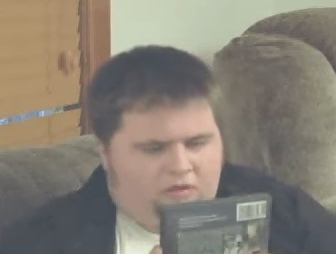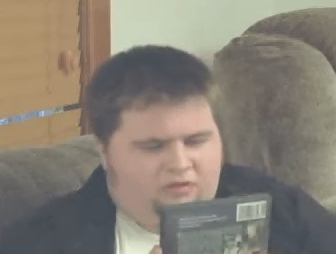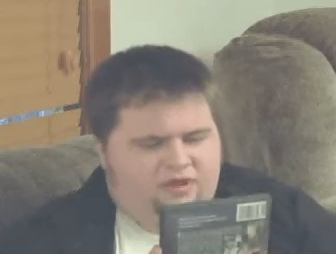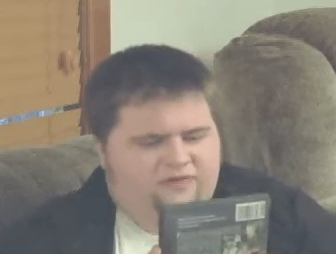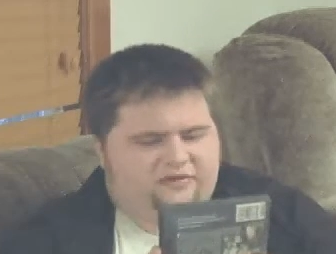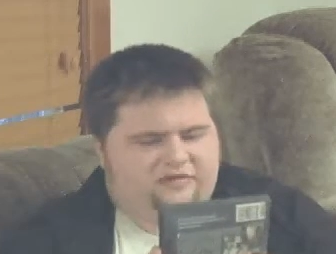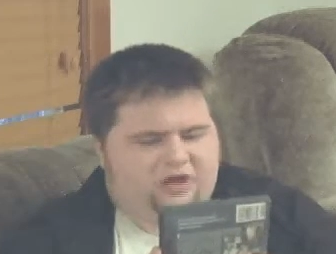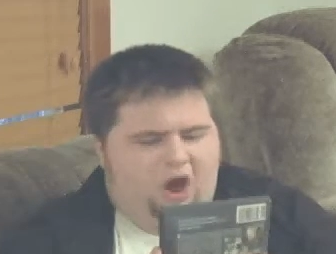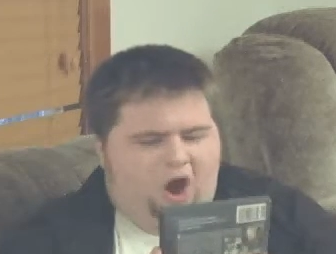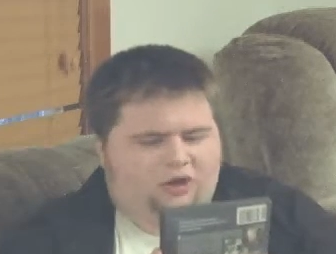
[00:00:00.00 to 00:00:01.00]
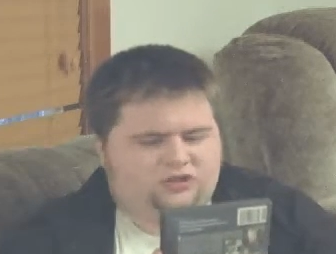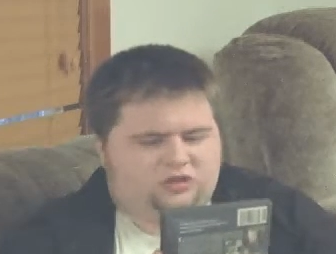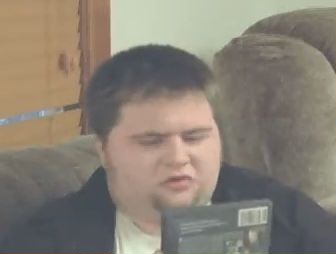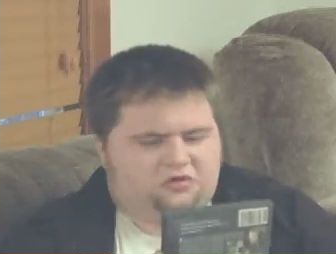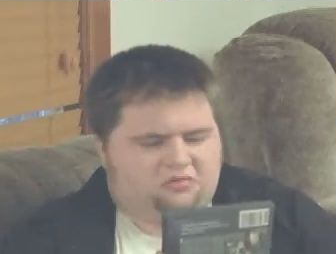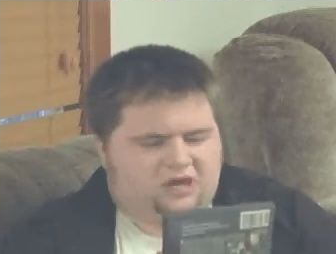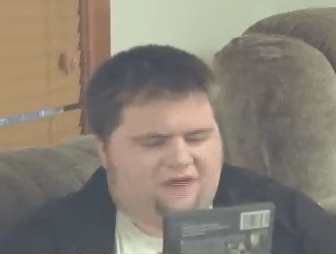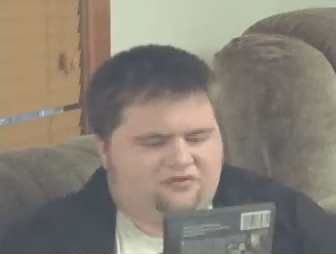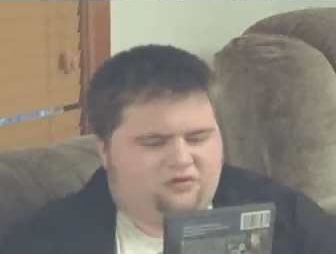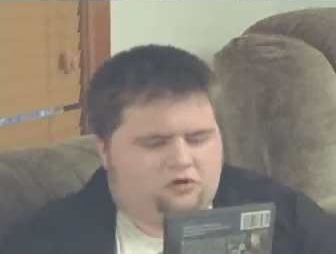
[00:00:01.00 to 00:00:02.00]
This is the R2 you
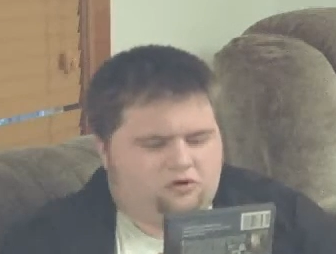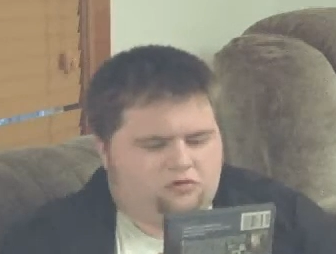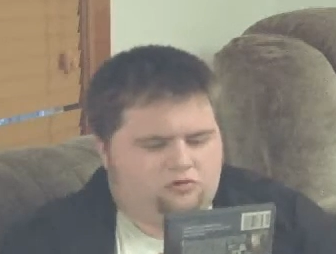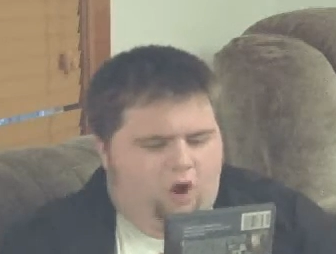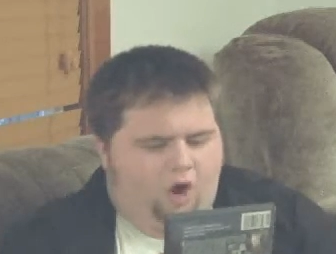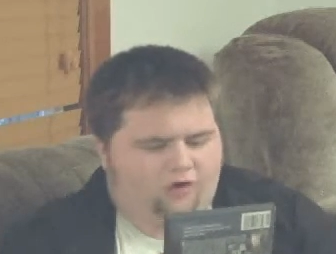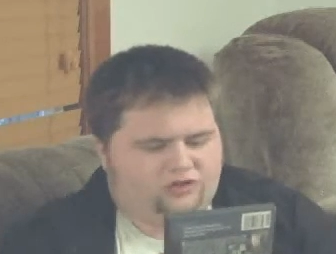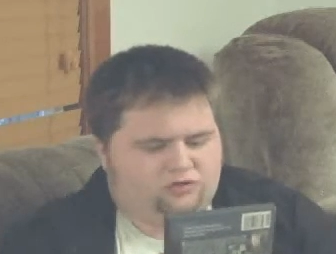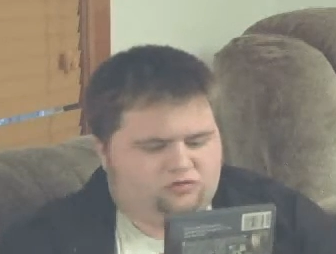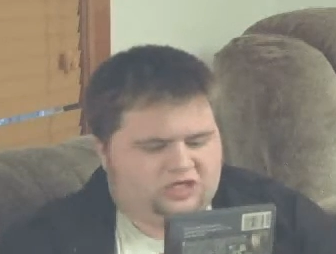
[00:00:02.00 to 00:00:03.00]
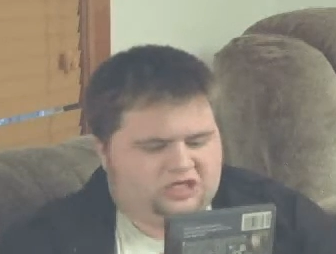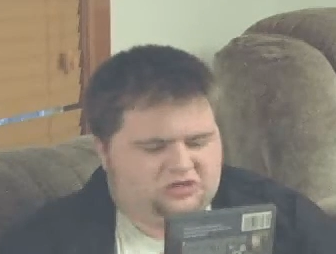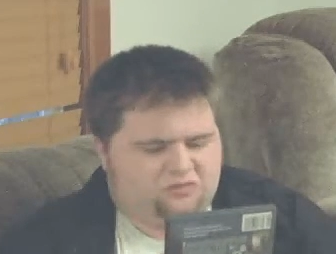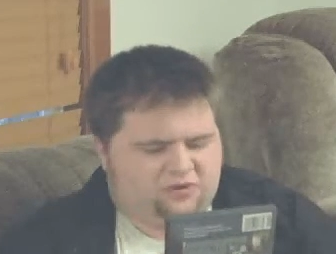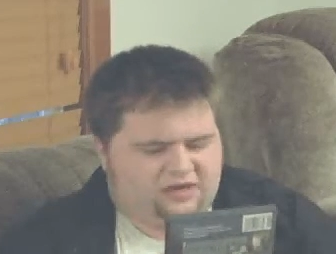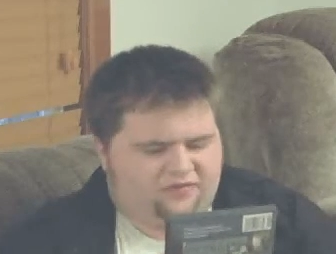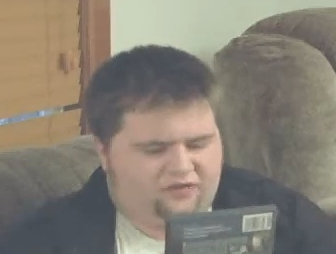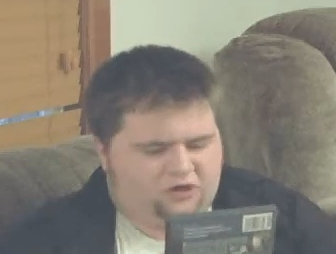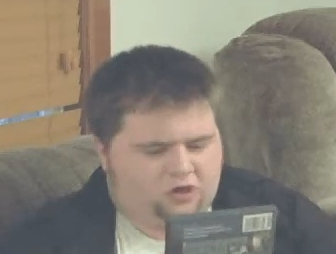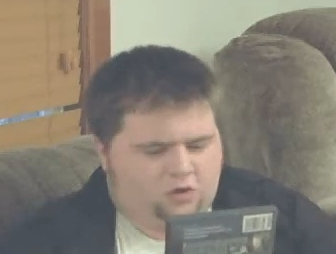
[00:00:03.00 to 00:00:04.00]
never knew? R2-D2 Beneath
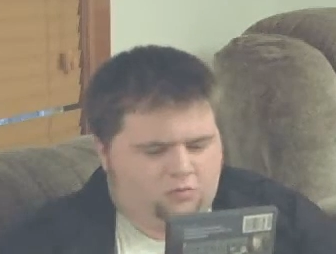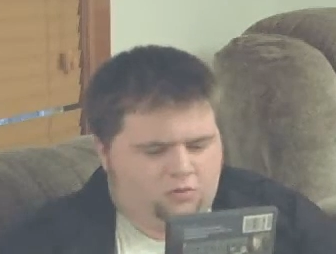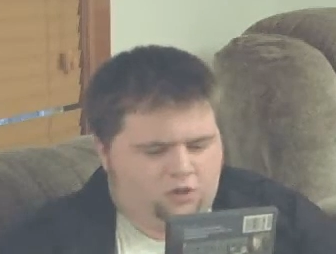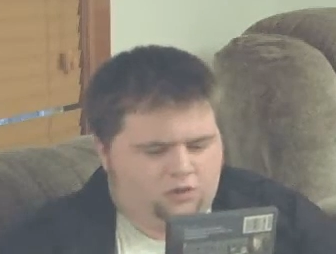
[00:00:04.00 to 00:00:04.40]
the Dome?